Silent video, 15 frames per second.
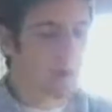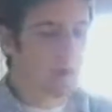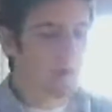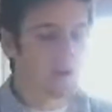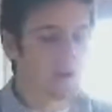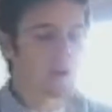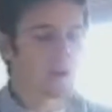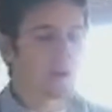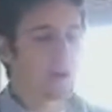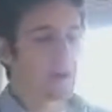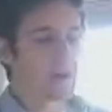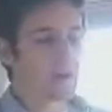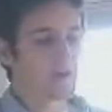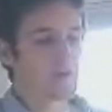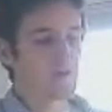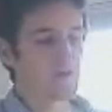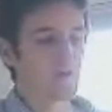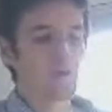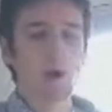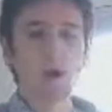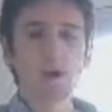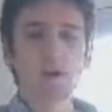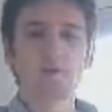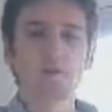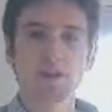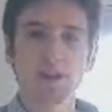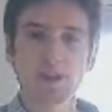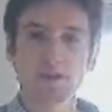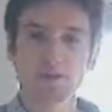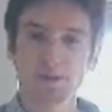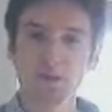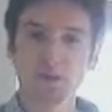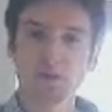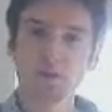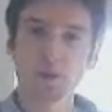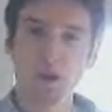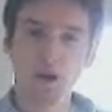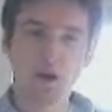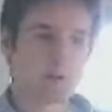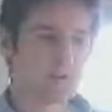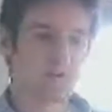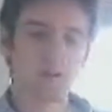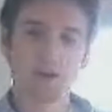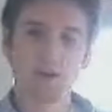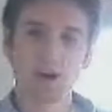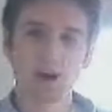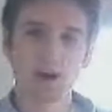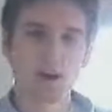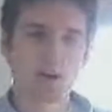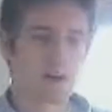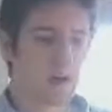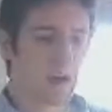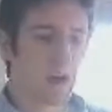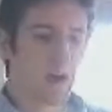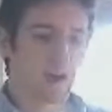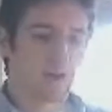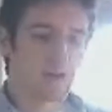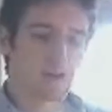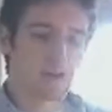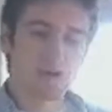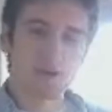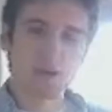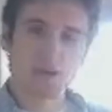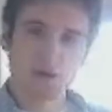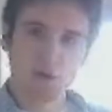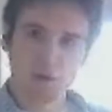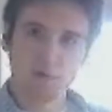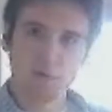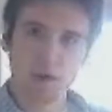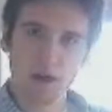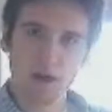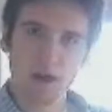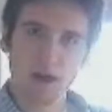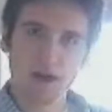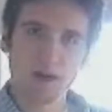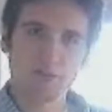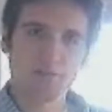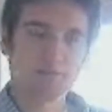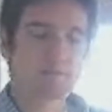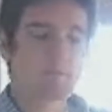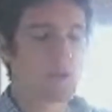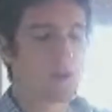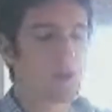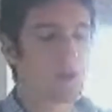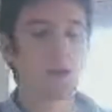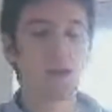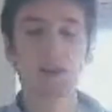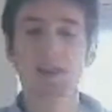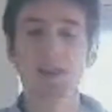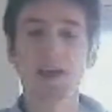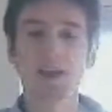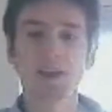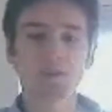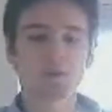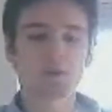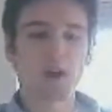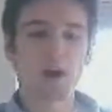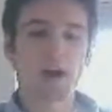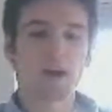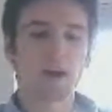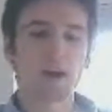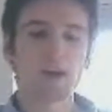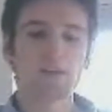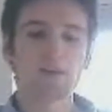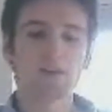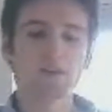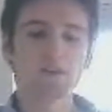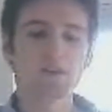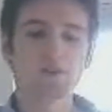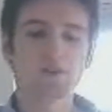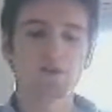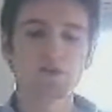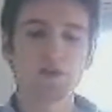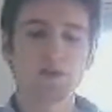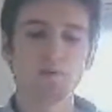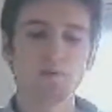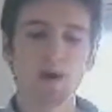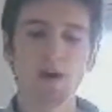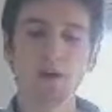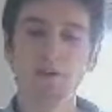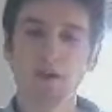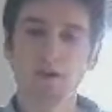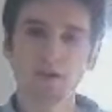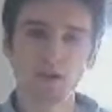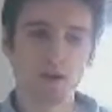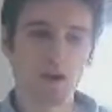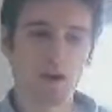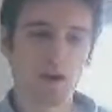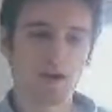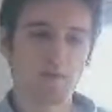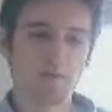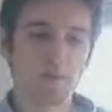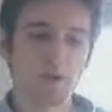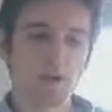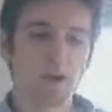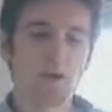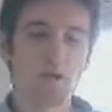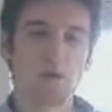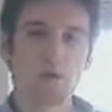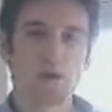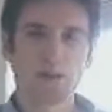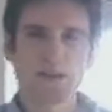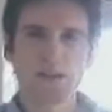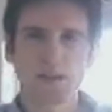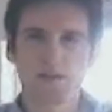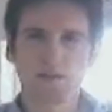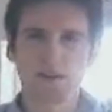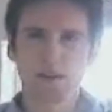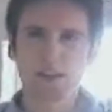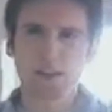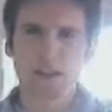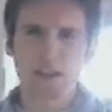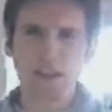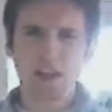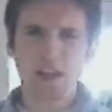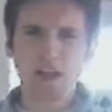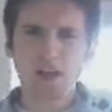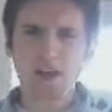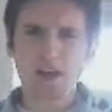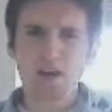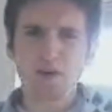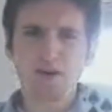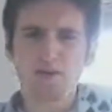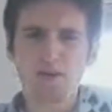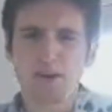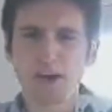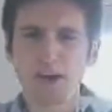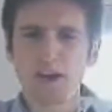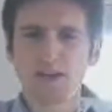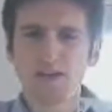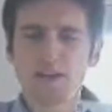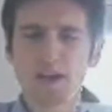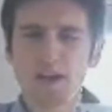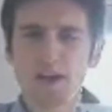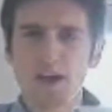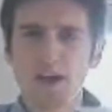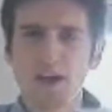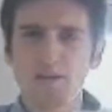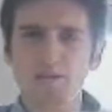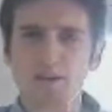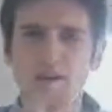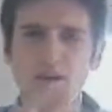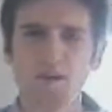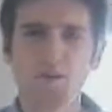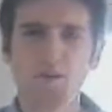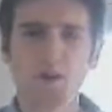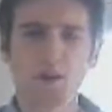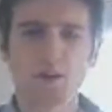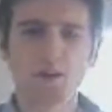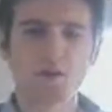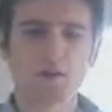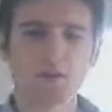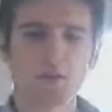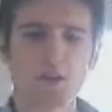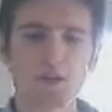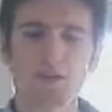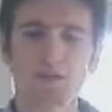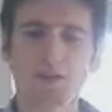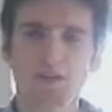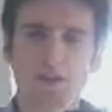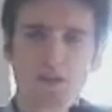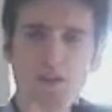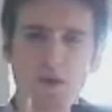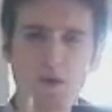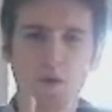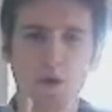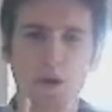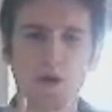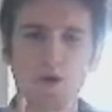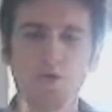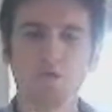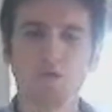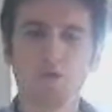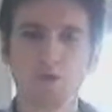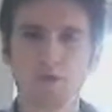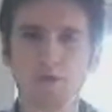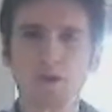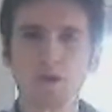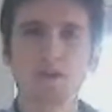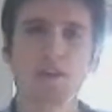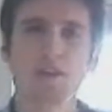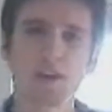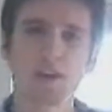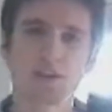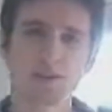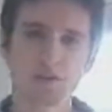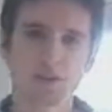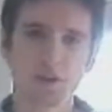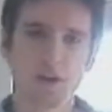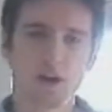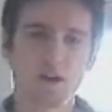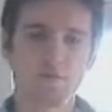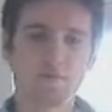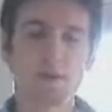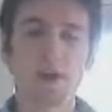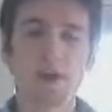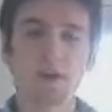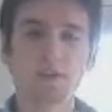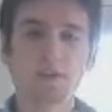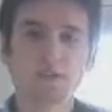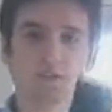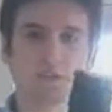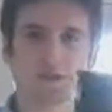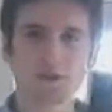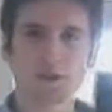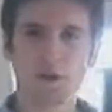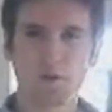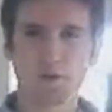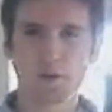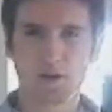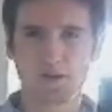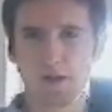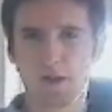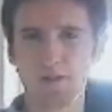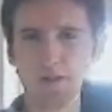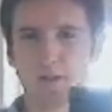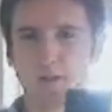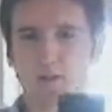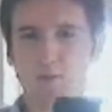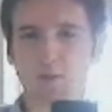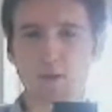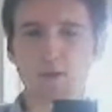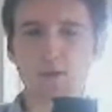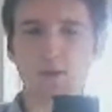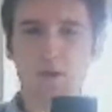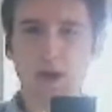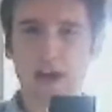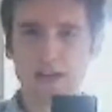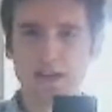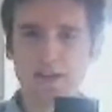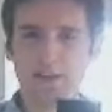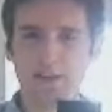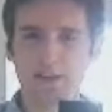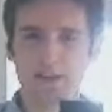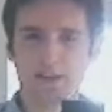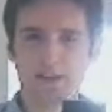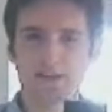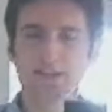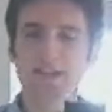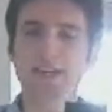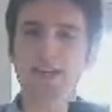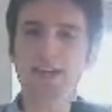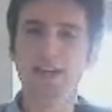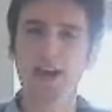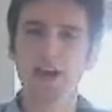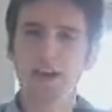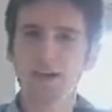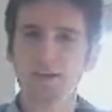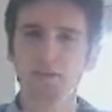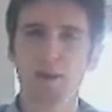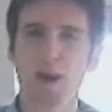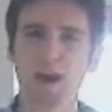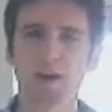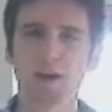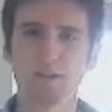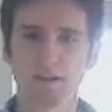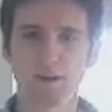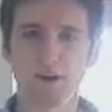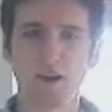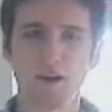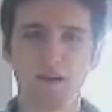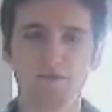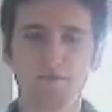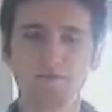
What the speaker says: You're going to cut out a square of it that's too large for the card, and you're going to glue it right on. You're going to let it dry and then just trim right around the card. You want to leave a little bit of an edge like I have here. You want it to just go over the edge of the card. This is so when it's facing this way you don't actually see any of the back of the card.